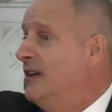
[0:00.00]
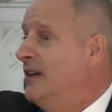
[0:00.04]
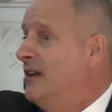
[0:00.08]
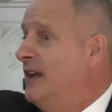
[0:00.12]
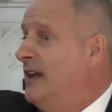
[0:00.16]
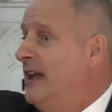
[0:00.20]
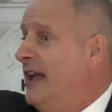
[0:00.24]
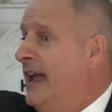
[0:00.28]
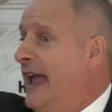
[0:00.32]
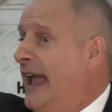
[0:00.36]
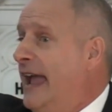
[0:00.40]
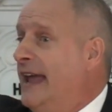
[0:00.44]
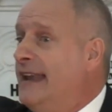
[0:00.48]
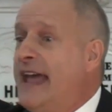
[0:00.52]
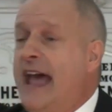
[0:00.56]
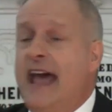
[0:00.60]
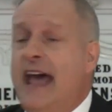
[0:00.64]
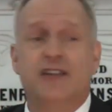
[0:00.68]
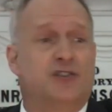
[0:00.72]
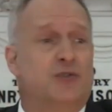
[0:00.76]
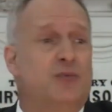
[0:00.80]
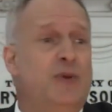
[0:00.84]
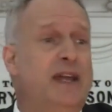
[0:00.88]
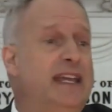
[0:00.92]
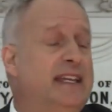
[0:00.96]
And
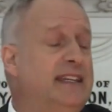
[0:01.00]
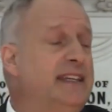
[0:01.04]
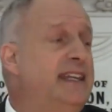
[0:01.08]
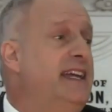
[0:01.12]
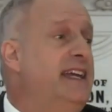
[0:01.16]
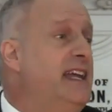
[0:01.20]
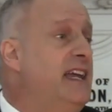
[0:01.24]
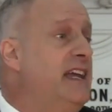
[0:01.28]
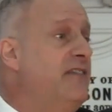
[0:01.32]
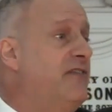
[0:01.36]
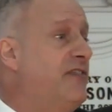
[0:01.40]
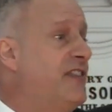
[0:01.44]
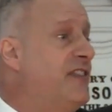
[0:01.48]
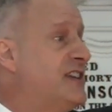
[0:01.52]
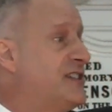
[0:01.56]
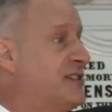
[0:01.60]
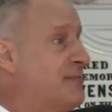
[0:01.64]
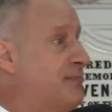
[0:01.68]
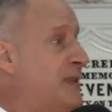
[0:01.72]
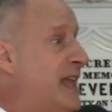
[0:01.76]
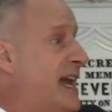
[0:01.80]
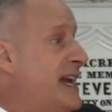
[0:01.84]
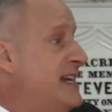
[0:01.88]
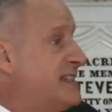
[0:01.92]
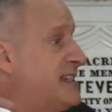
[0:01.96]
as we leave this
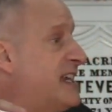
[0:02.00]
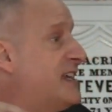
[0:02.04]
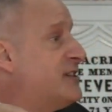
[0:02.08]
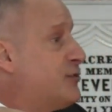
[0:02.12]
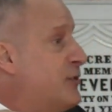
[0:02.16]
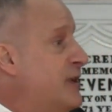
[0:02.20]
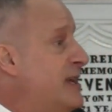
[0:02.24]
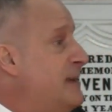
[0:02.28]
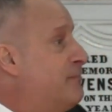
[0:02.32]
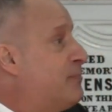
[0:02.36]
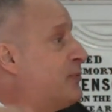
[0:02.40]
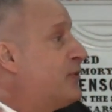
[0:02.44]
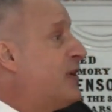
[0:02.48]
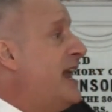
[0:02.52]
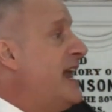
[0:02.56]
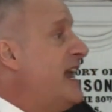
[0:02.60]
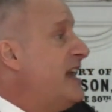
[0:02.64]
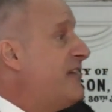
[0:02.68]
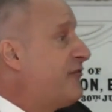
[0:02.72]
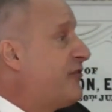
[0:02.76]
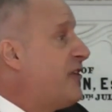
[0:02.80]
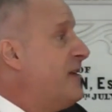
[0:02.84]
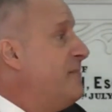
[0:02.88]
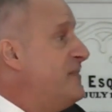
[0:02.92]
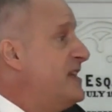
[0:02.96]
place, as we break
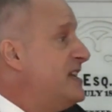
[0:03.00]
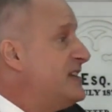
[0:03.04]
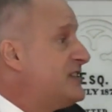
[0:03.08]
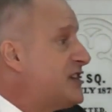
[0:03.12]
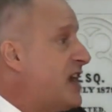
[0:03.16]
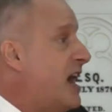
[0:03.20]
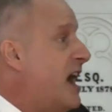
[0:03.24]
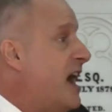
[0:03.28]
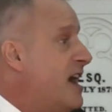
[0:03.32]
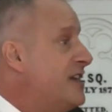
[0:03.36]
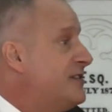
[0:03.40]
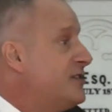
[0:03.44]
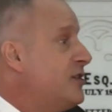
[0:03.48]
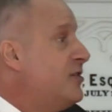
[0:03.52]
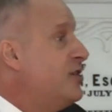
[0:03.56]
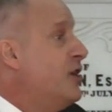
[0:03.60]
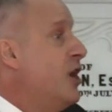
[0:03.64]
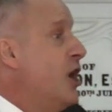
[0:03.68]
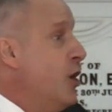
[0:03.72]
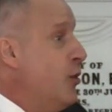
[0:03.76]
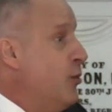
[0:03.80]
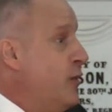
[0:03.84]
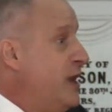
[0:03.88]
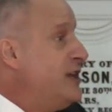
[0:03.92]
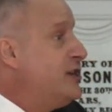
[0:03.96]
from this huddle,
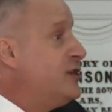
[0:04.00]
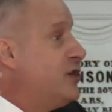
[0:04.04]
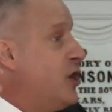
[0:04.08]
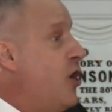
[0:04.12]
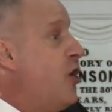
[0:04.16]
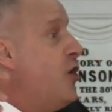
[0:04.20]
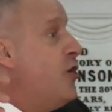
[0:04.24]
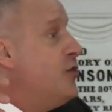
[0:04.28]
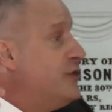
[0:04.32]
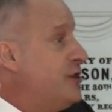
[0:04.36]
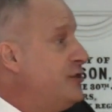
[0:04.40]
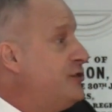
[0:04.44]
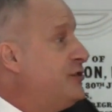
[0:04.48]
we go to do